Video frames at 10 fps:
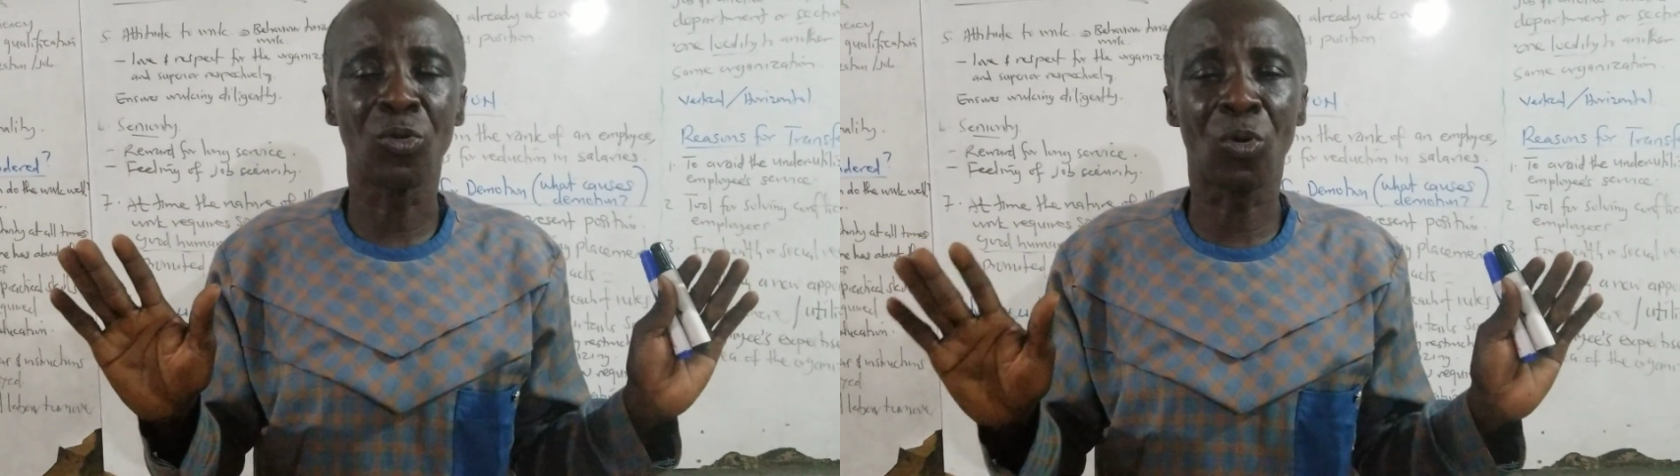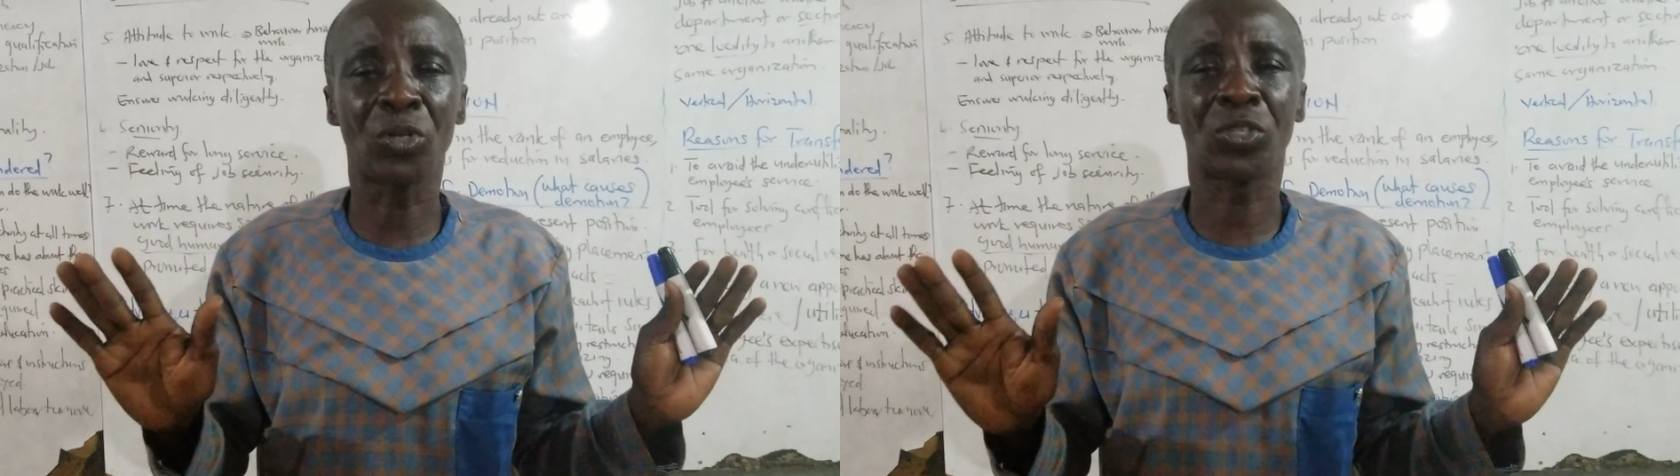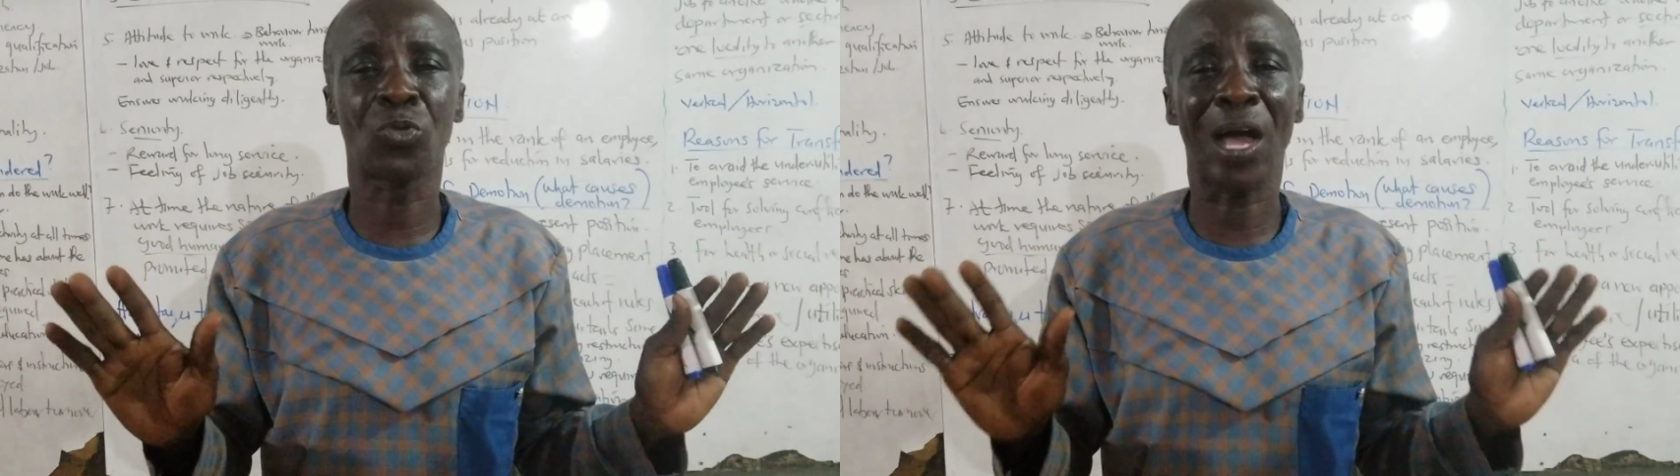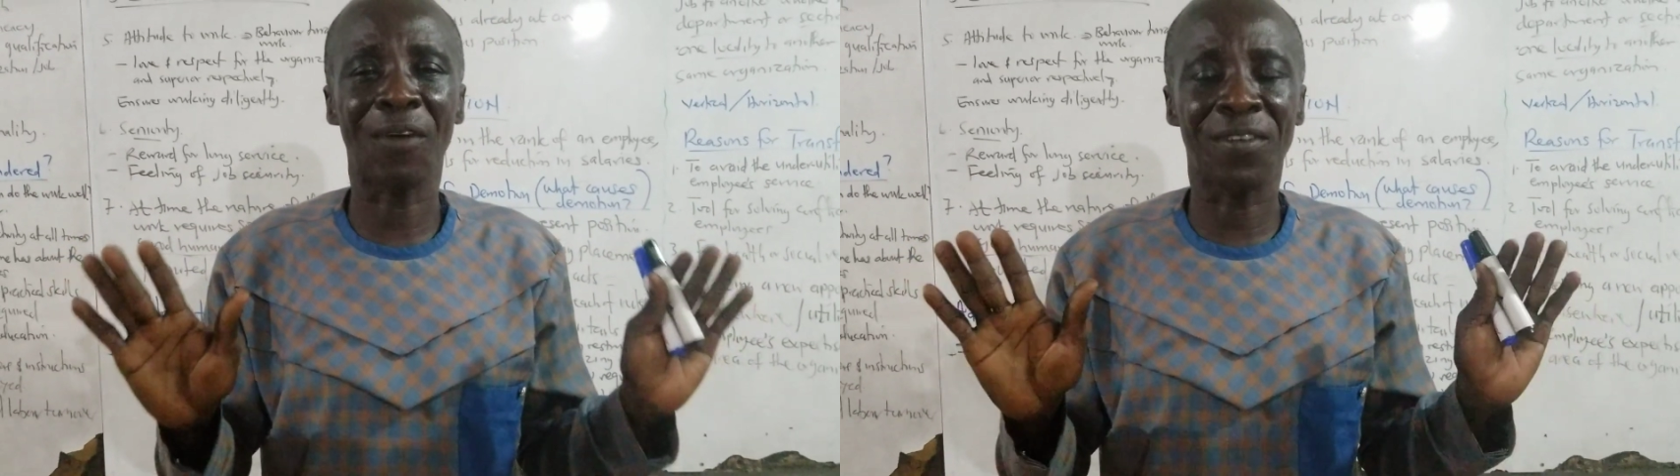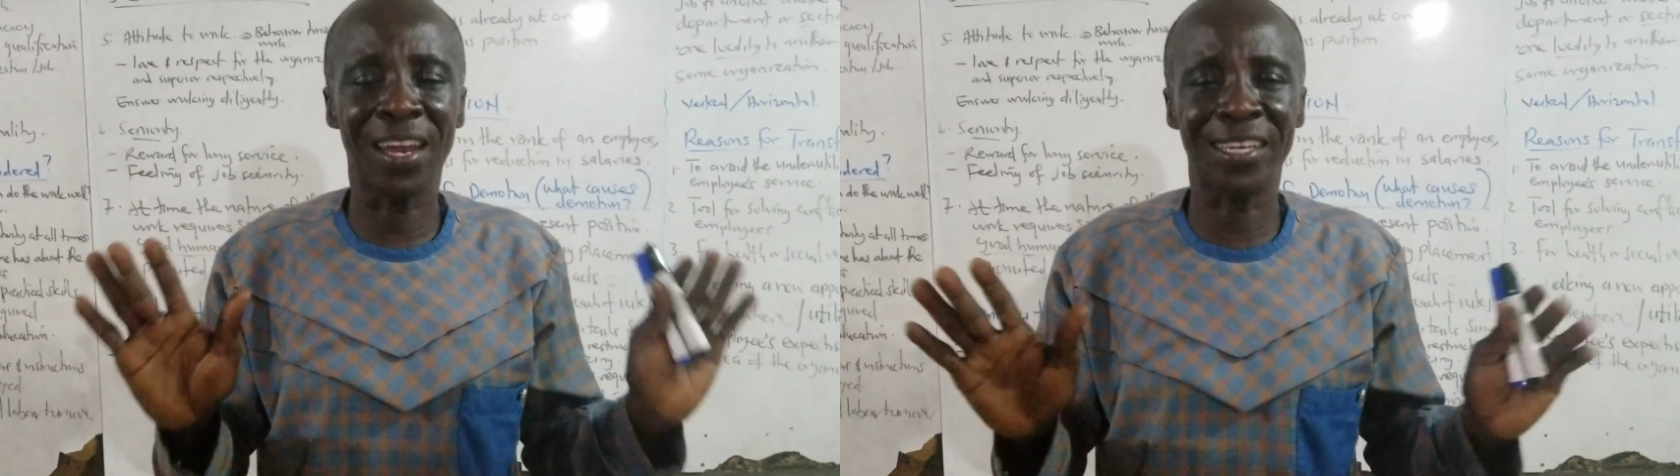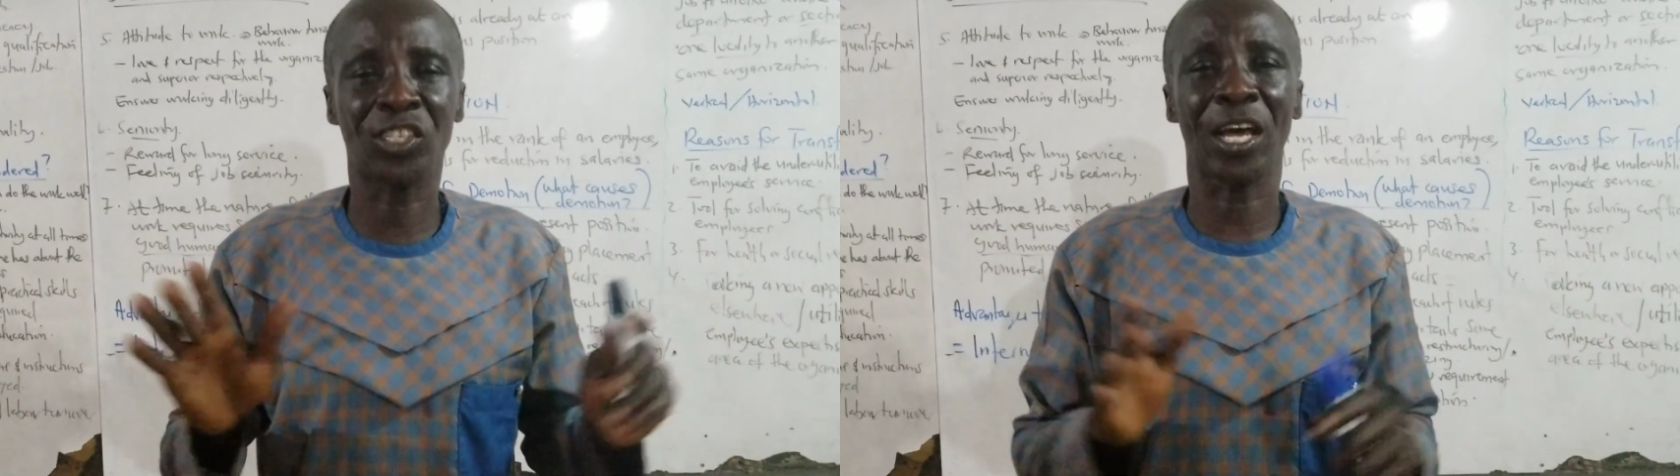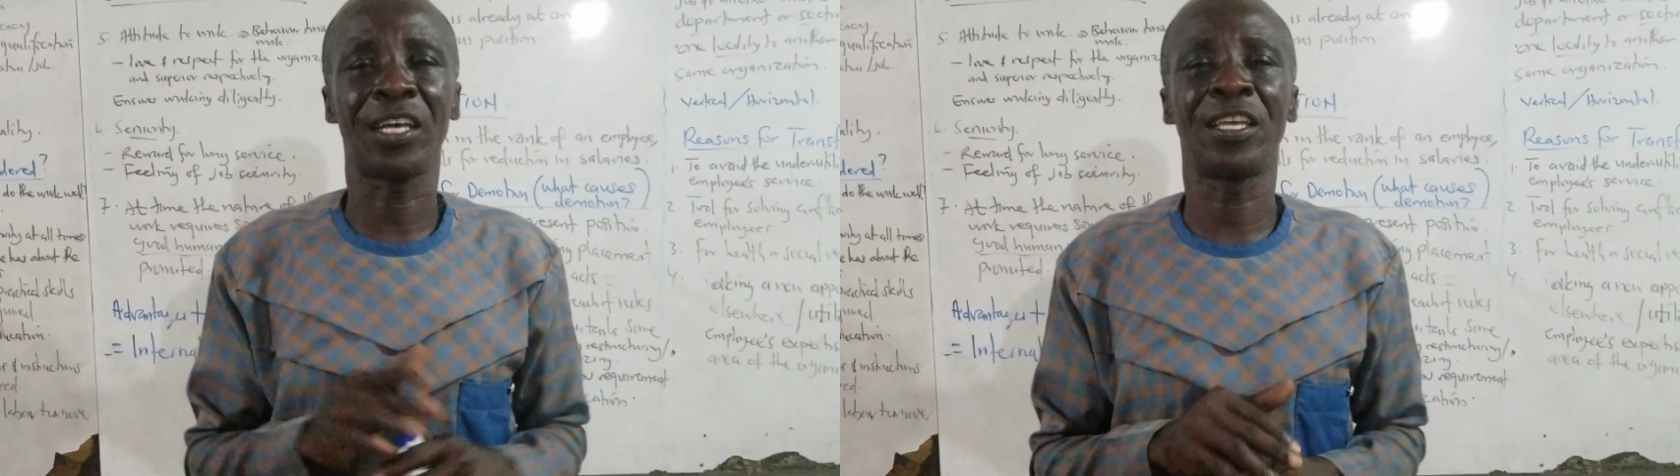wants to have leisure.